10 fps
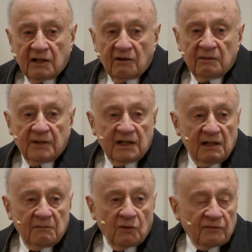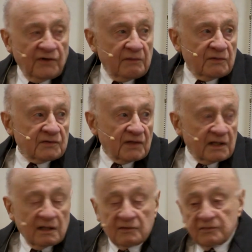Caray became more famous, I
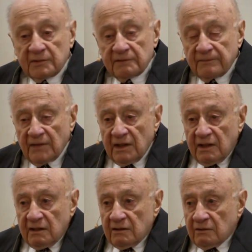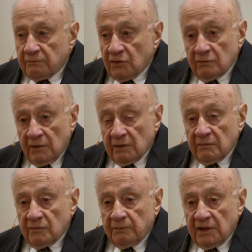guess, but Bert
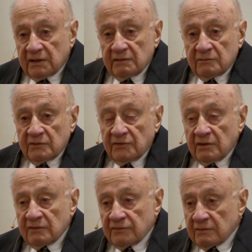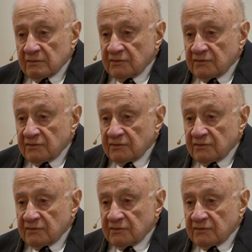Puckett was there for